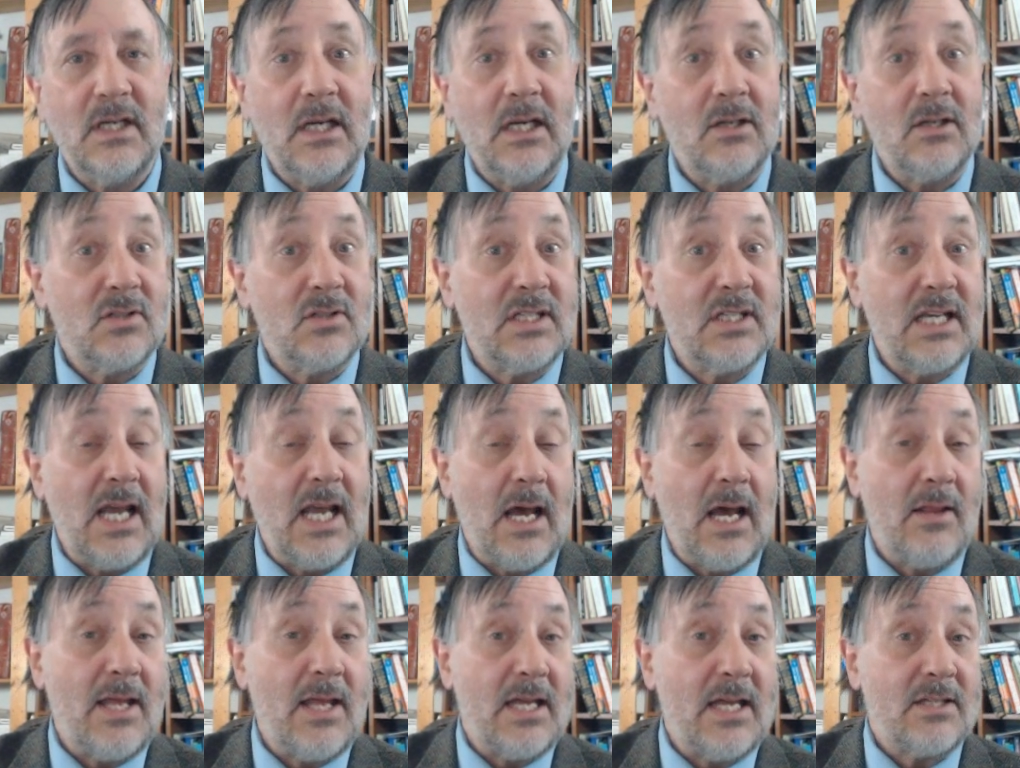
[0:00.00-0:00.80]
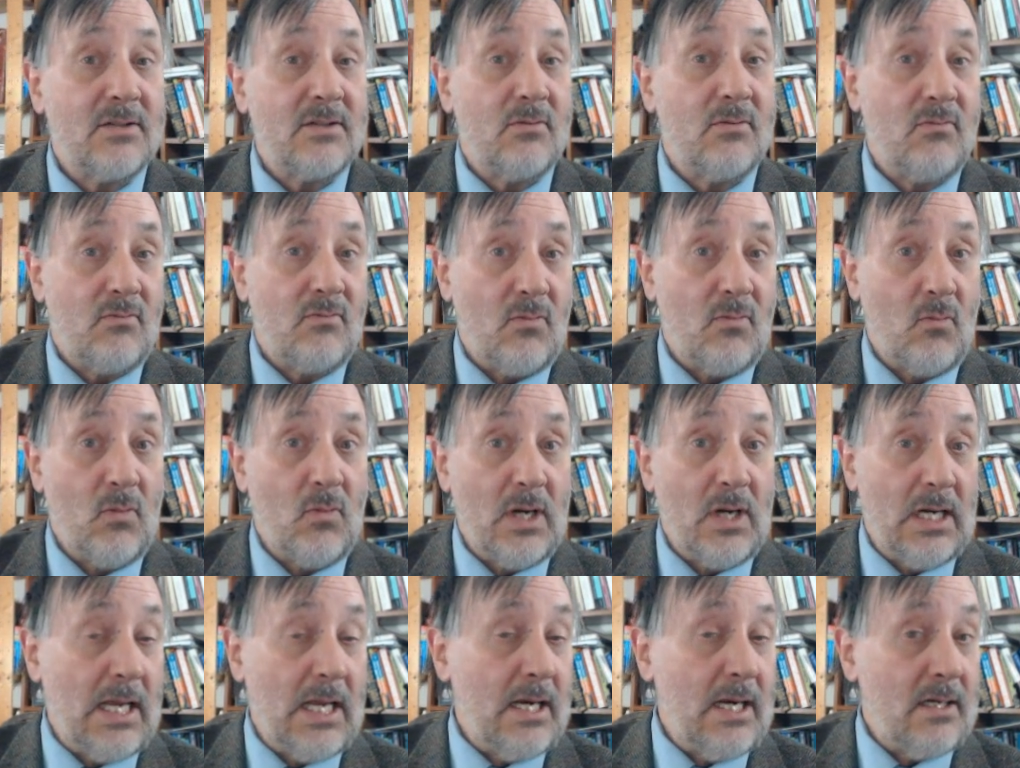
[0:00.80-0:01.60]
And you'll see how that's
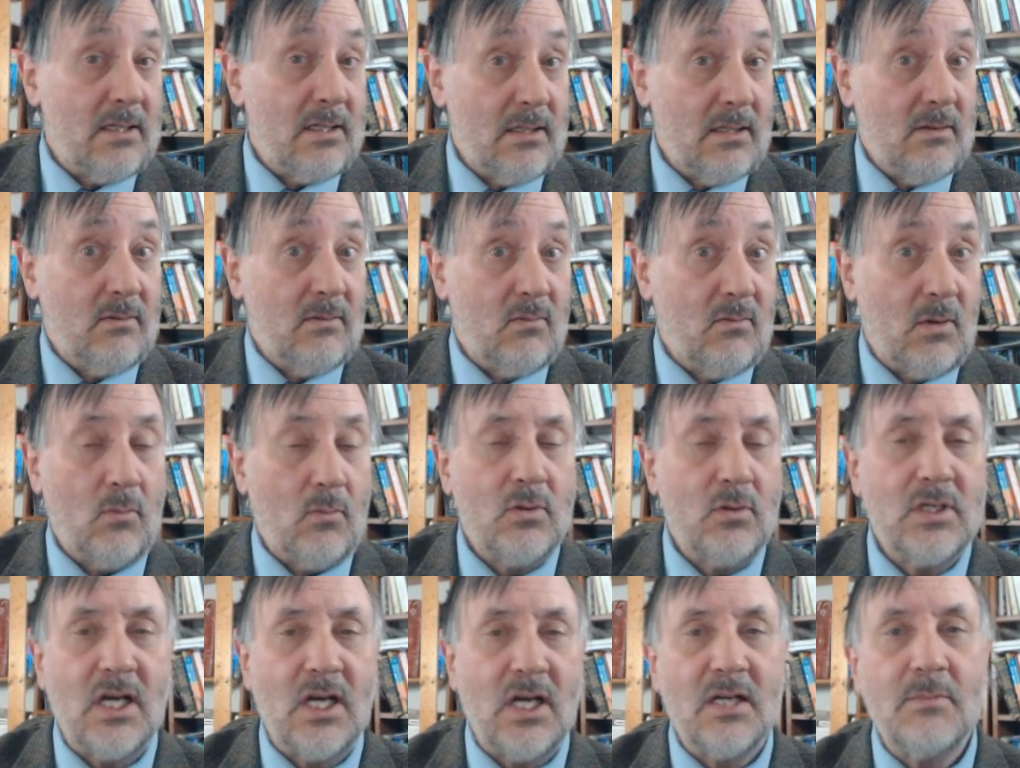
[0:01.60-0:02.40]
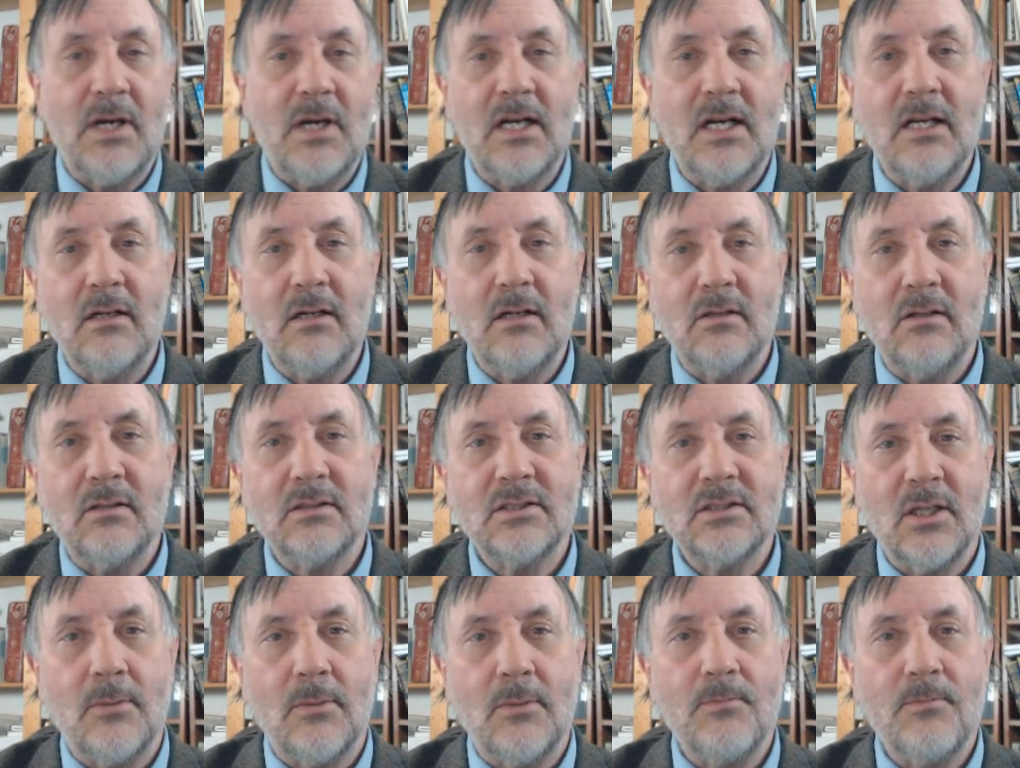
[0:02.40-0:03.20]
related to what we're talking about
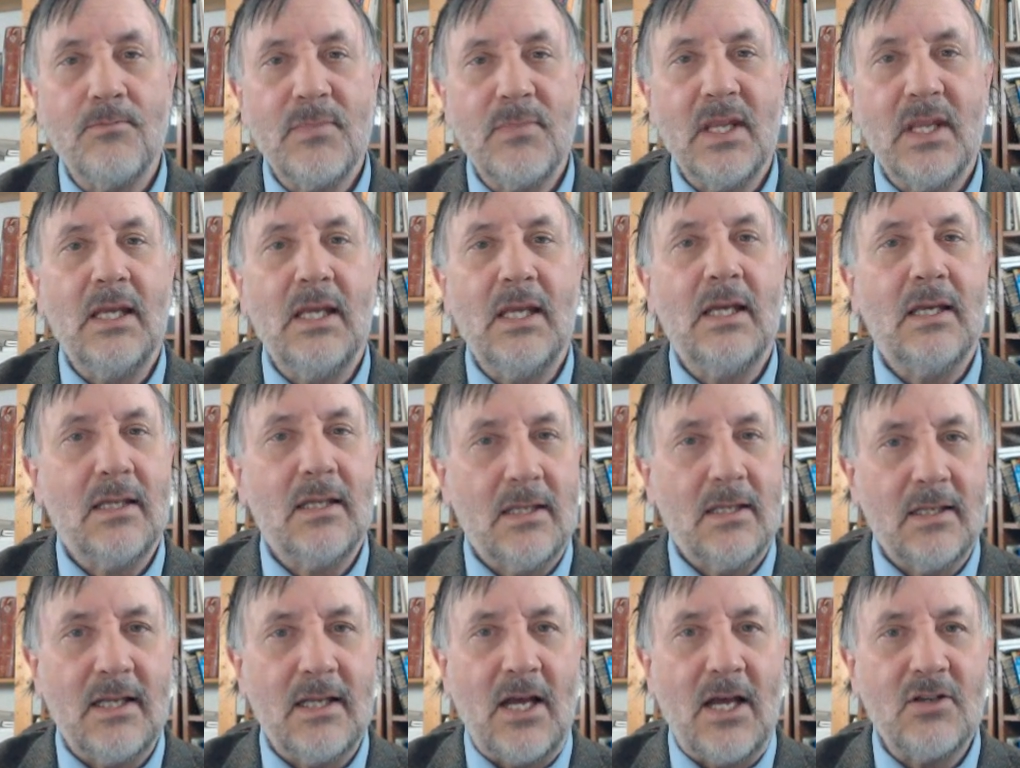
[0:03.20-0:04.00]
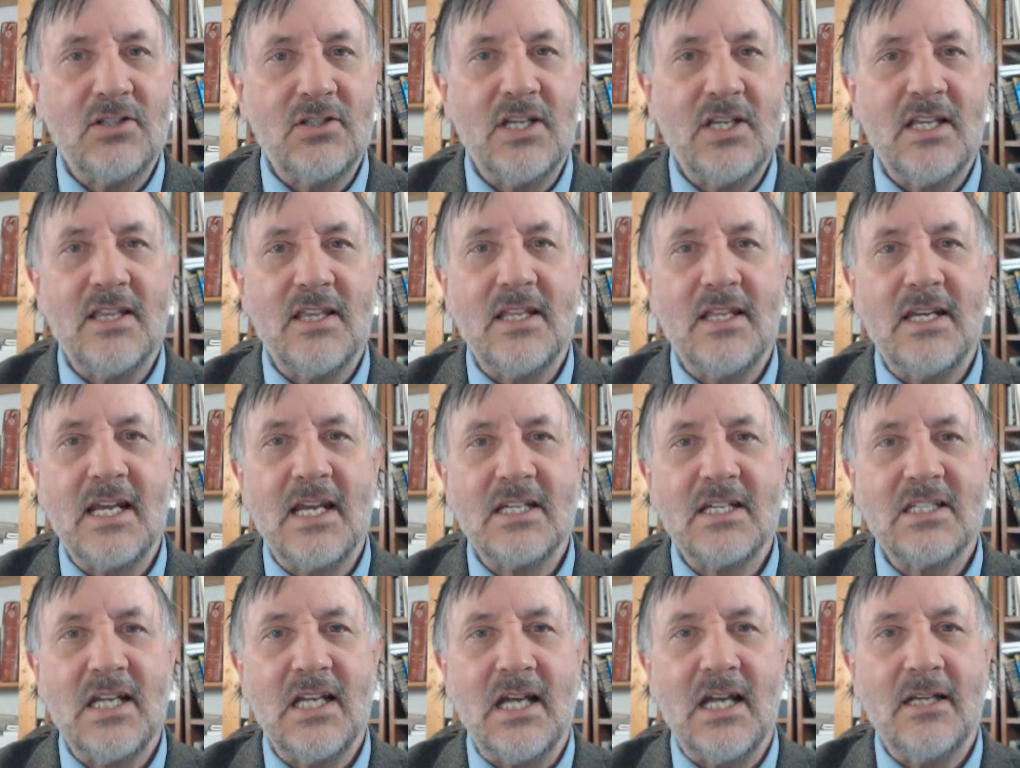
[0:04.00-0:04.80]
here. So I'll see you in the
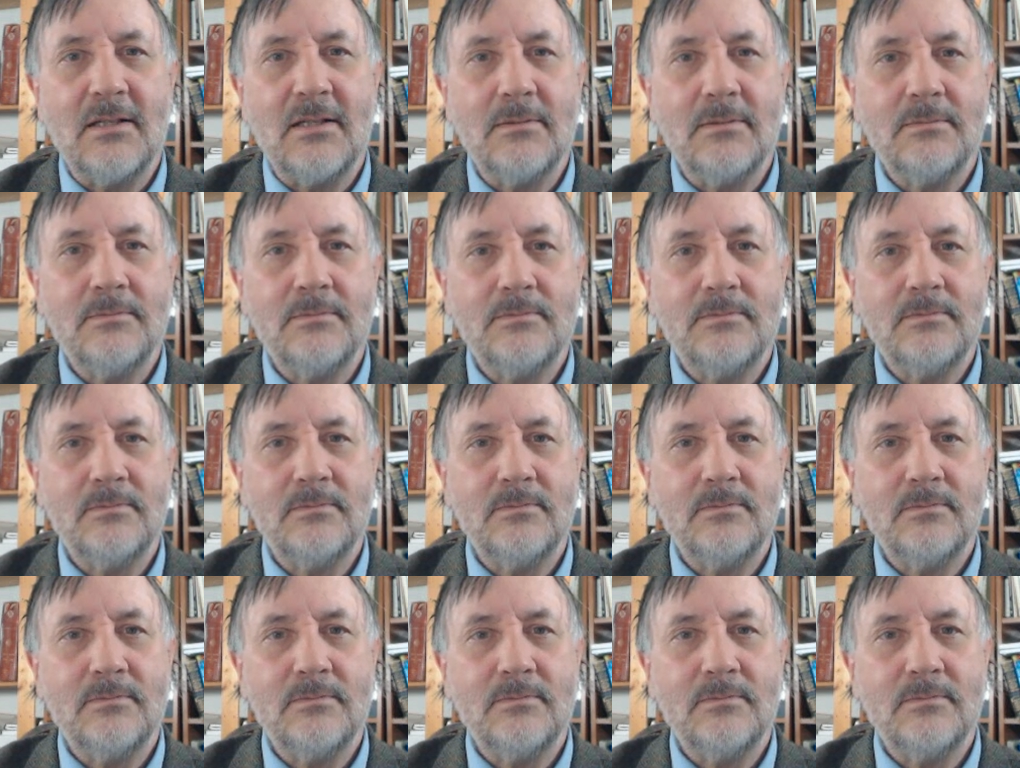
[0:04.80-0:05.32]
next slide.